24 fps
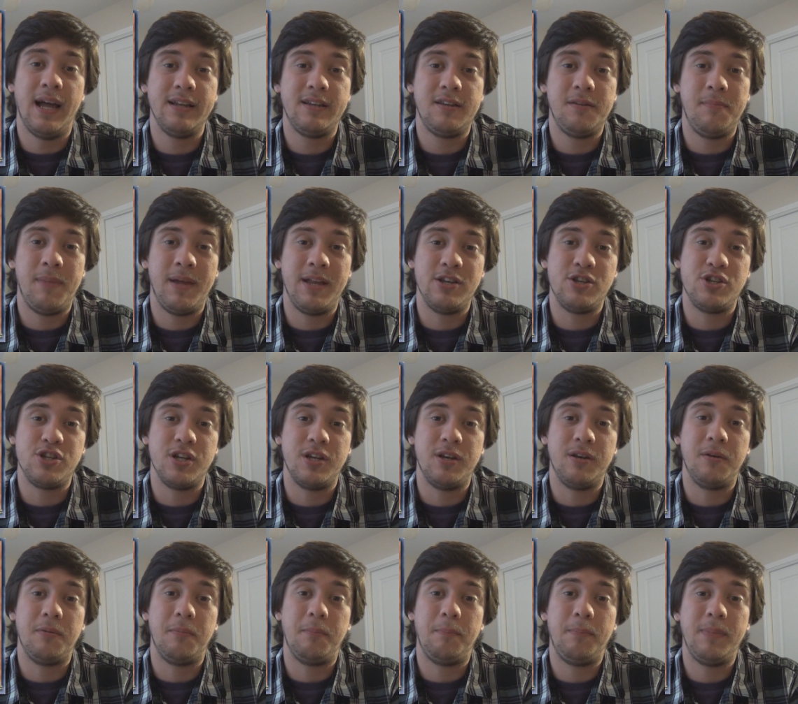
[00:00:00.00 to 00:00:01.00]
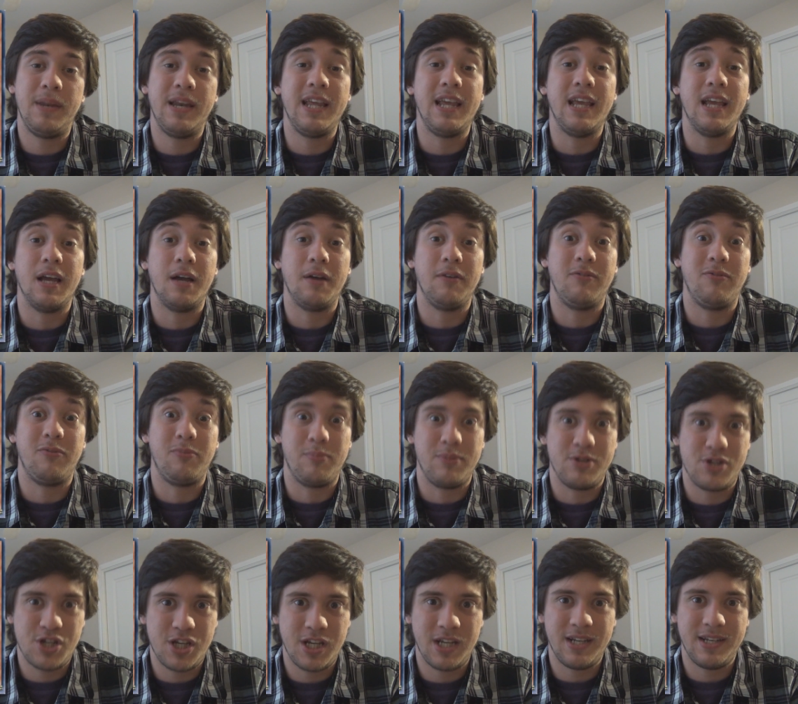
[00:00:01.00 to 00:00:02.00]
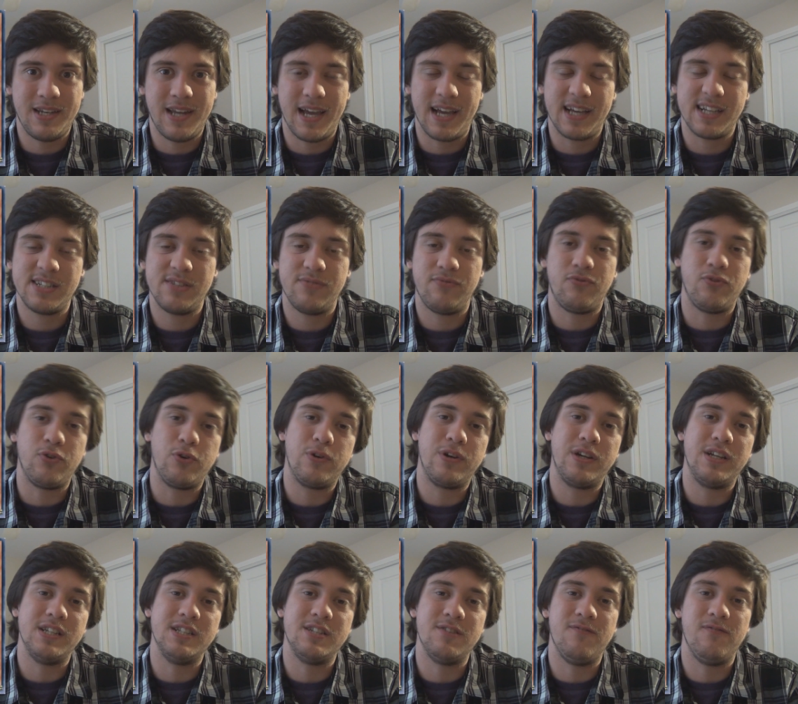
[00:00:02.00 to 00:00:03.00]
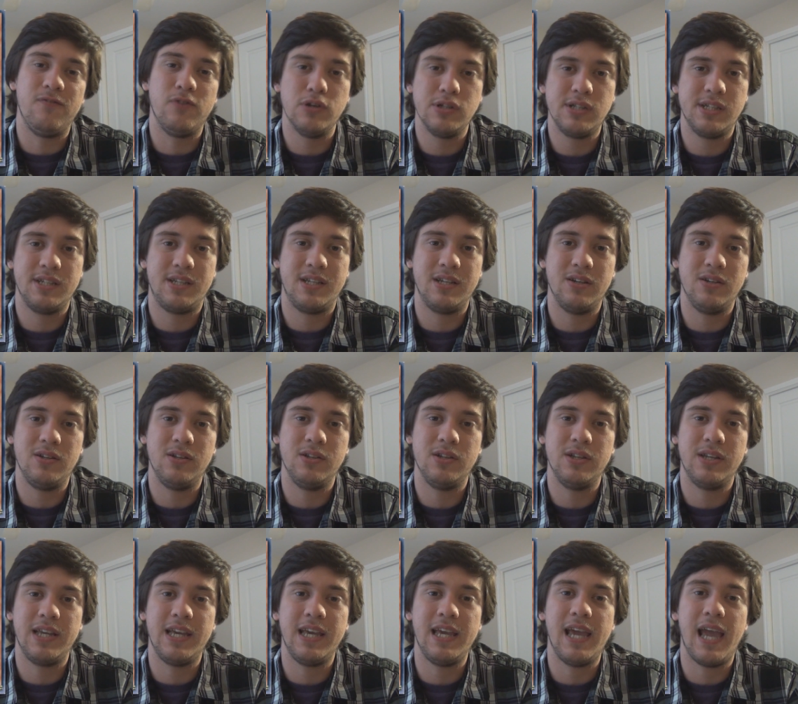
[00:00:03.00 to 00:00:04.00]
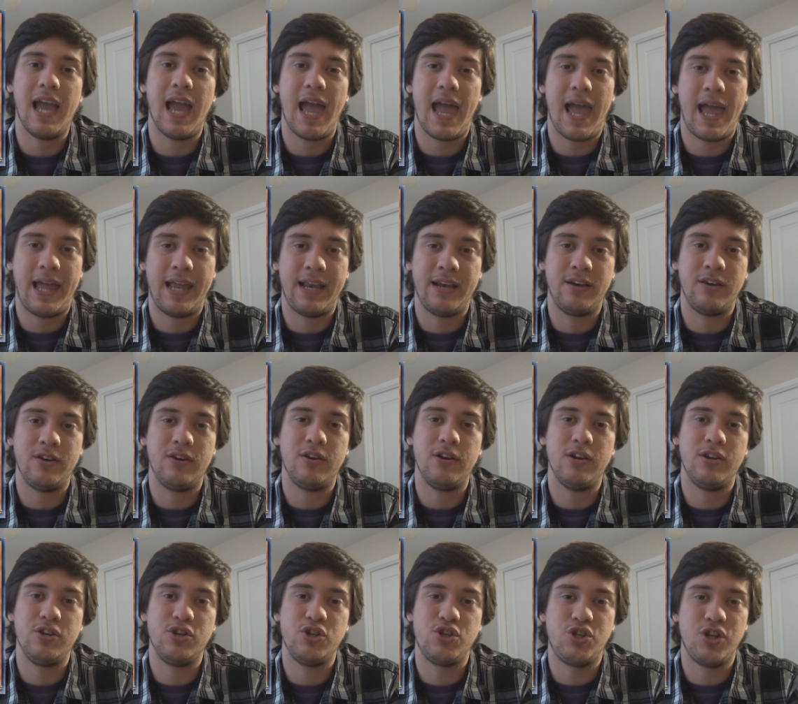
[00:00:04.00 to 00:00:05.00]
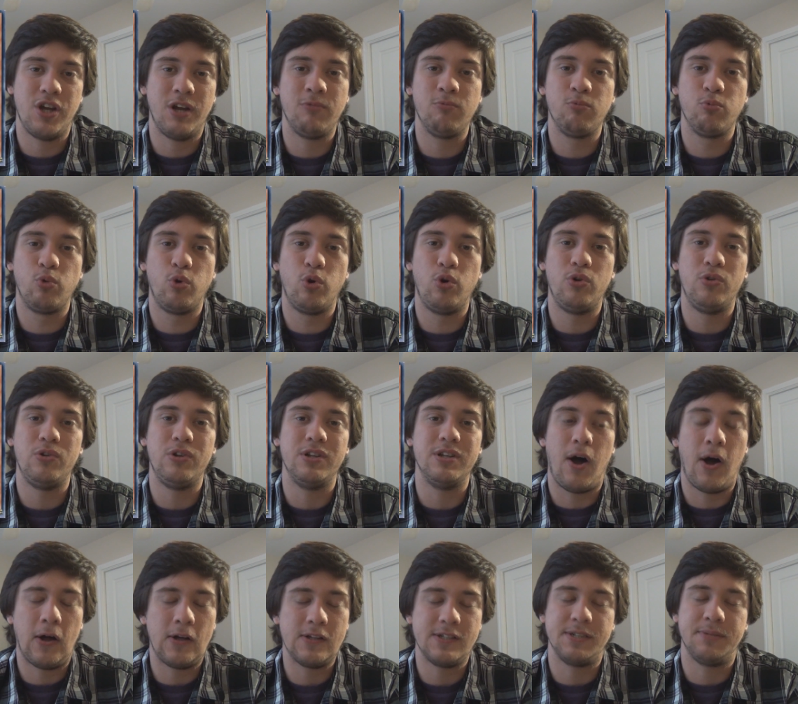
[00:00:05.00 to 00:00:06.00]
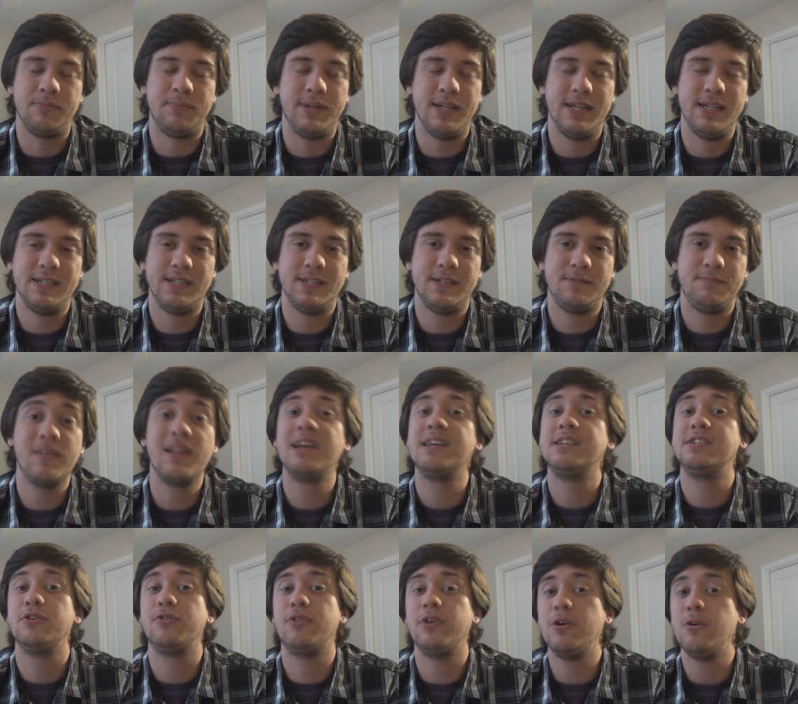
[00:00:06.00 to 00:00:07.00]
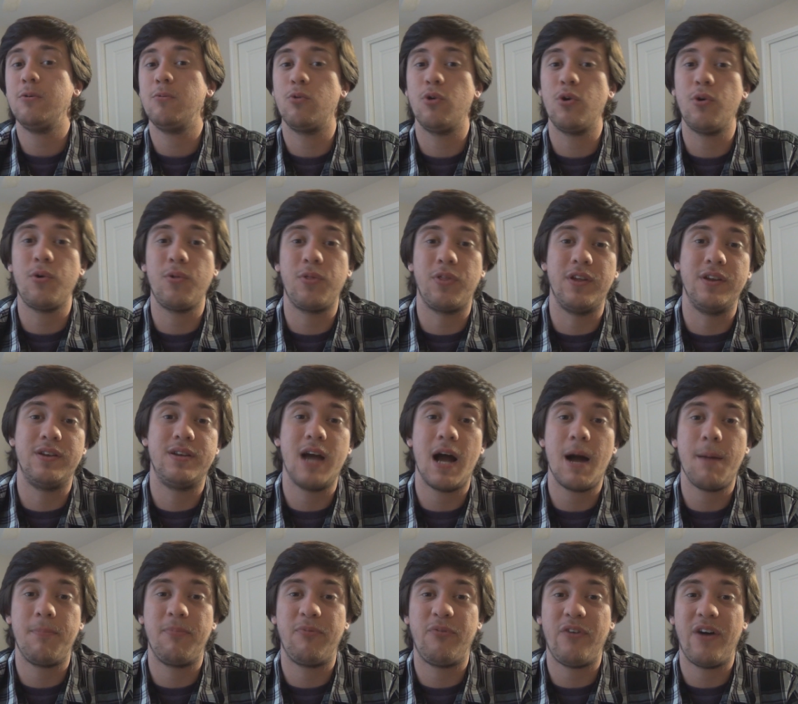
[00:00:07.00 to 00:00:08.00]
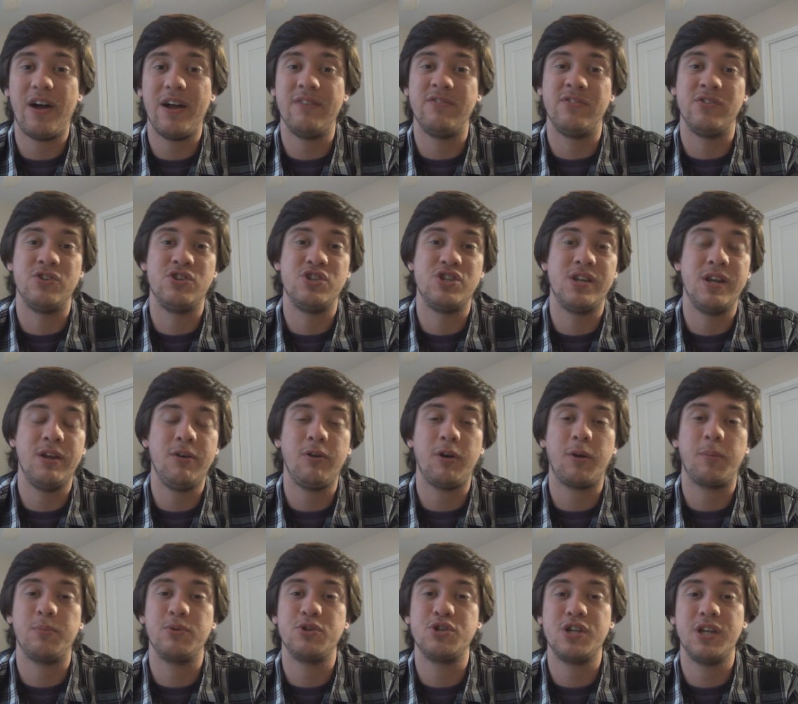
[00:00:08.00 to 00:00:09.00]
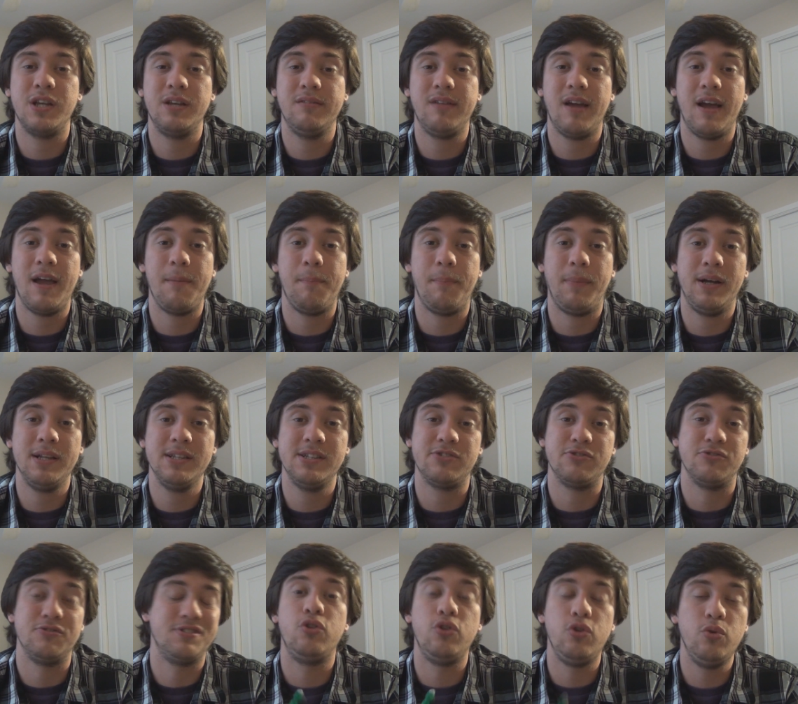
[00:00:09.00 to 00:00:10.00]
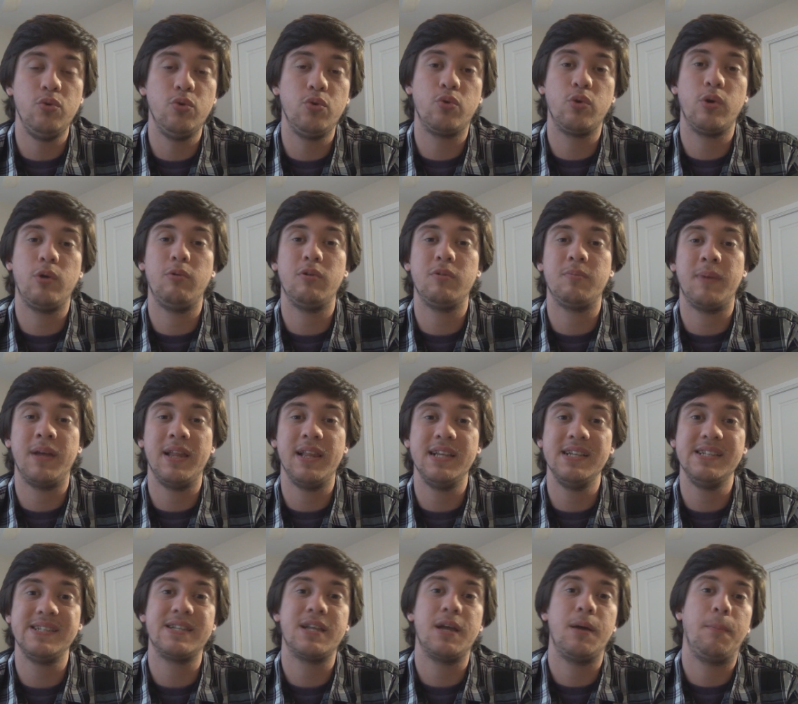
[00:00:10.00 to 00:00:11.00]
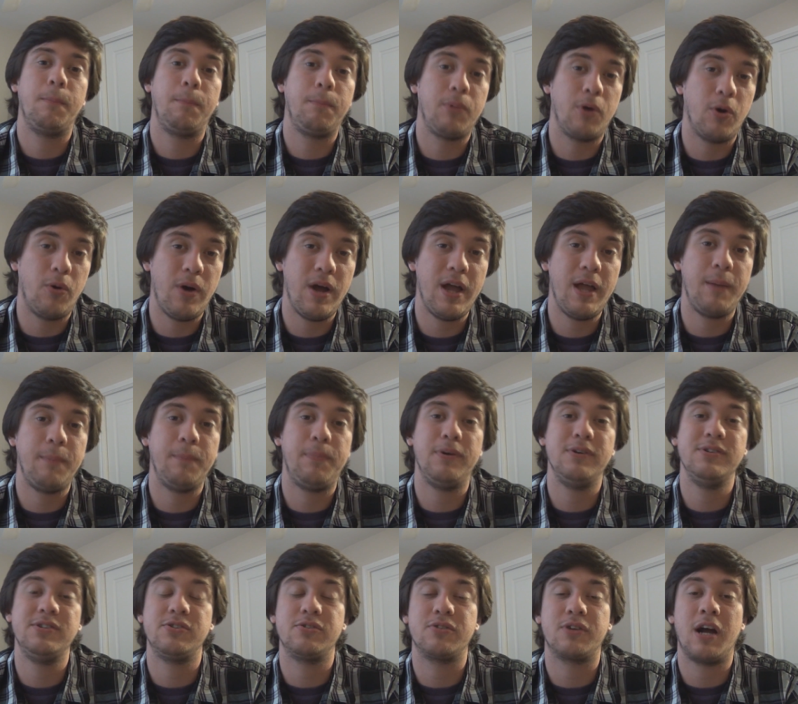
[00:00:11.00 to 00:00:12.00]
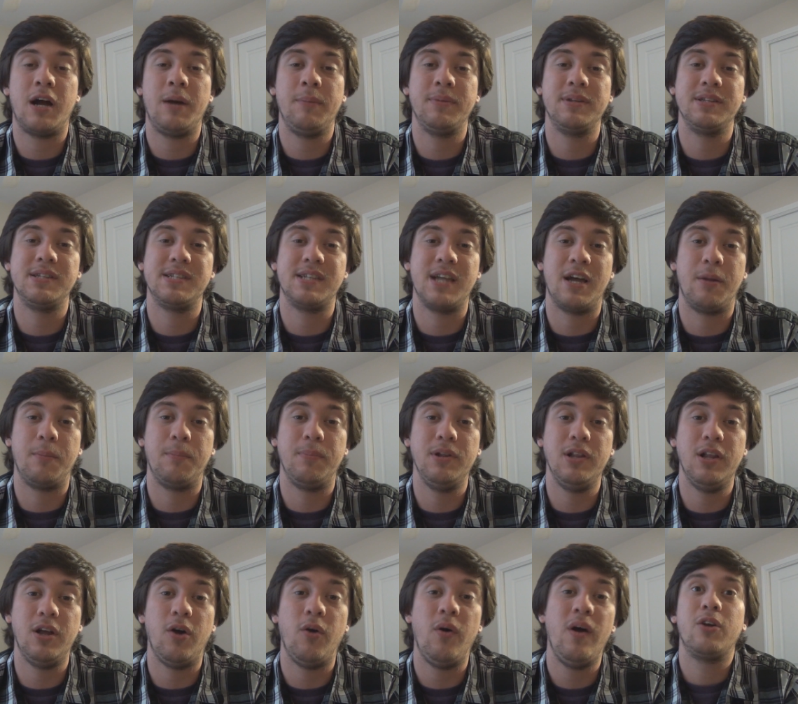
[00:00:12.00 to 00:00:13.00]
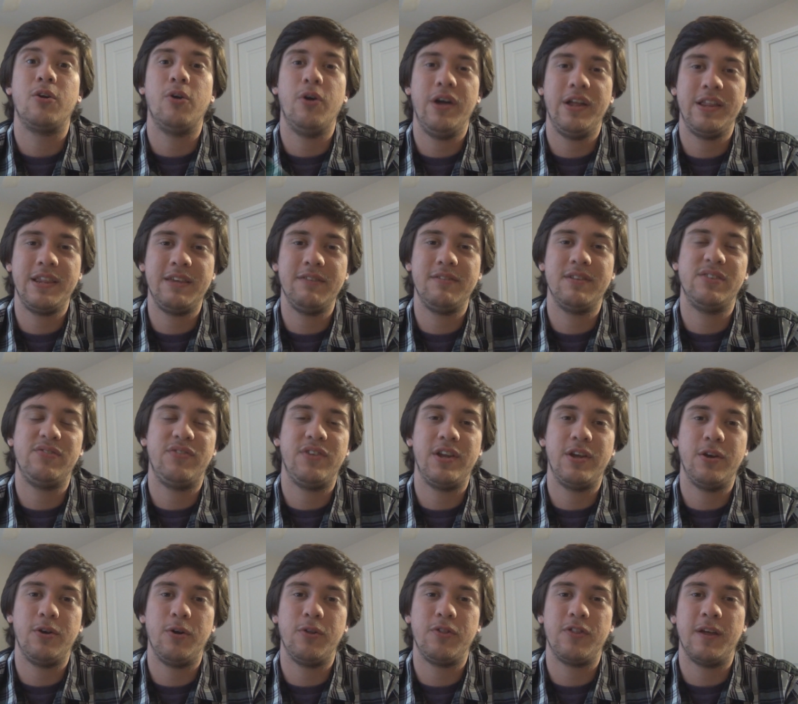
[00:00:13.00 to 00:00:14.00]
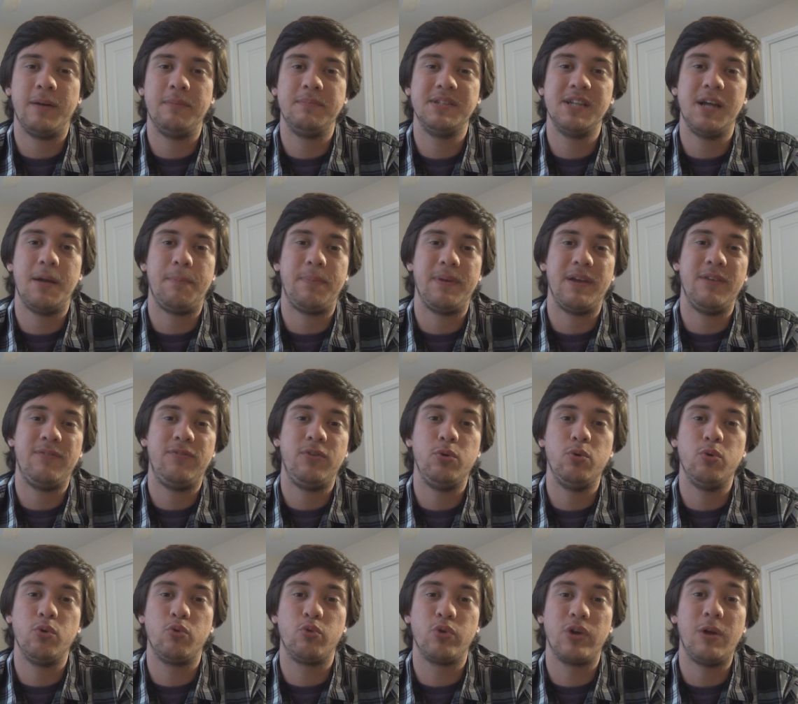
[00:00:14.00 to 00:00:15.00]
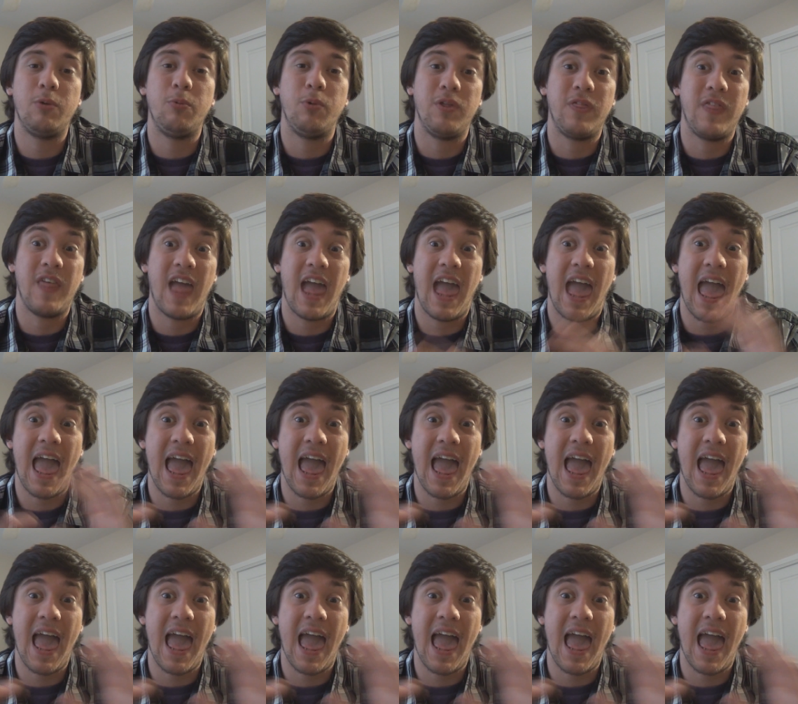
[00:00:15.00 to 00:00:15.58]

not to mention many of machine decks for his versatility and general awesomeness. So there were the top five generic machine type monsters. Do you agree with my list? Go ahead and post your comments down below. Go ahead and give this video a thumbs up if you agree with